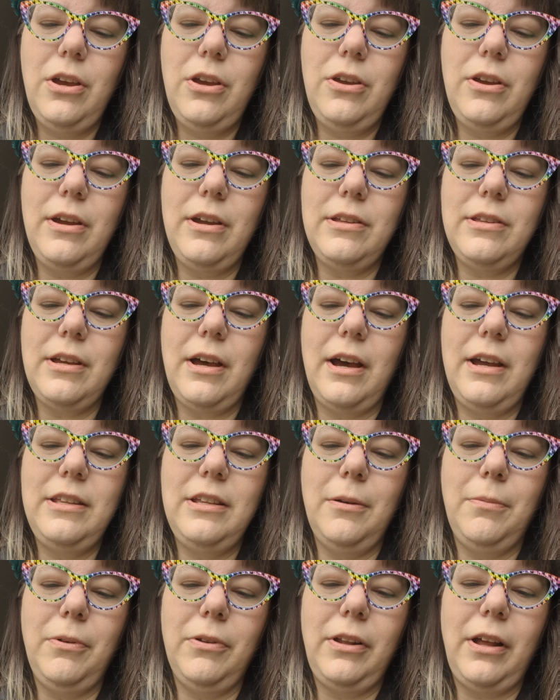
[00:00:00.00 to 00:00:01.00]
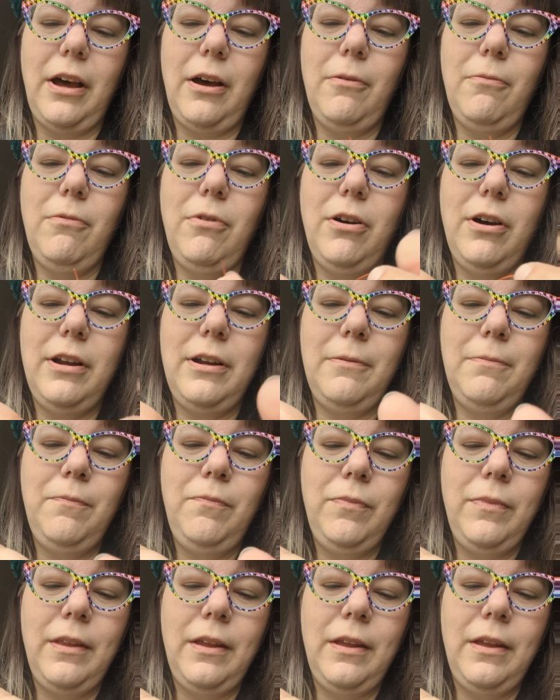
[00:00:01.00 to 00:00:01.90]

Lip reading: you can tie a double knot. One,